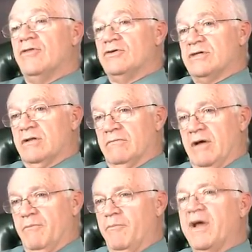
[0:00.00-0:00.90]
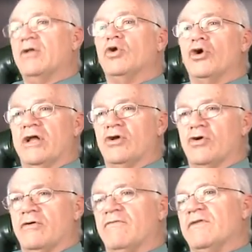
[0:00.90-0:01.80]
there's a big learning
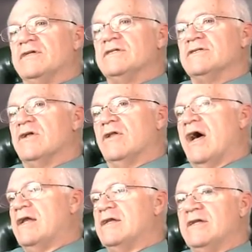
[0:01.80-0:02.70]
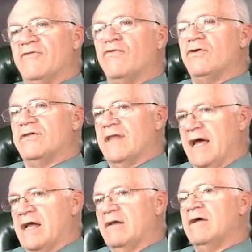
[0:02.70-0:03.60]
curve. This is a lot different
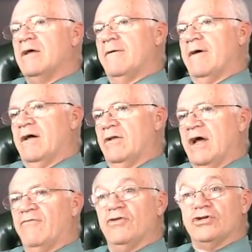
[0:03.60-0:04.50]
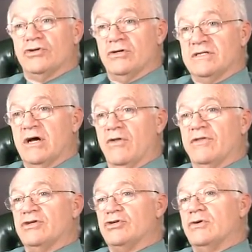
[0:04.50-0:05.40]
than life insurance, health
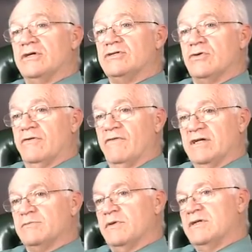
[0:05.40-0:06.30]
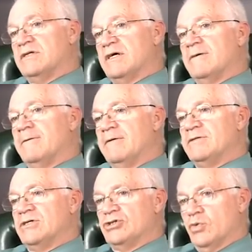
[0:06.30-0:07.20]
insurance, or investment
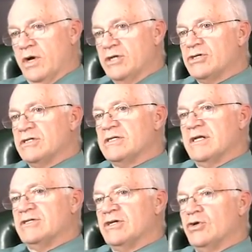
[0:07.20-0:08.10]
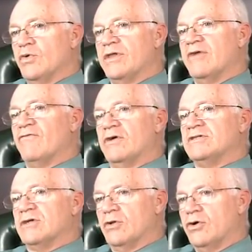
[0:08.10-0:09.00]
situations, and it's a new thing for
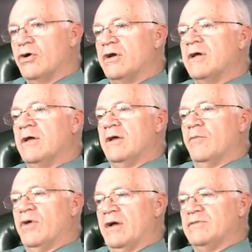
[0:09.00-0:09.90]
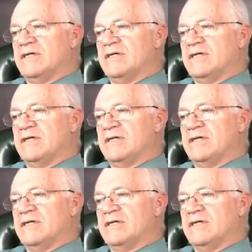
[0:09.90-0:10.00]
us to learn. But I'm